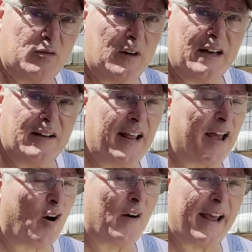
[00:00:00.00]
you what,
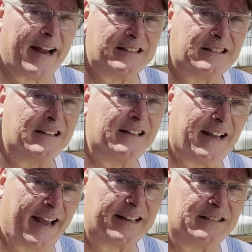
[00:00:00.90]
they are excellent,
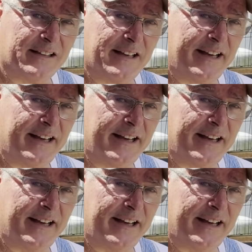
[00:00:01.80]
excellent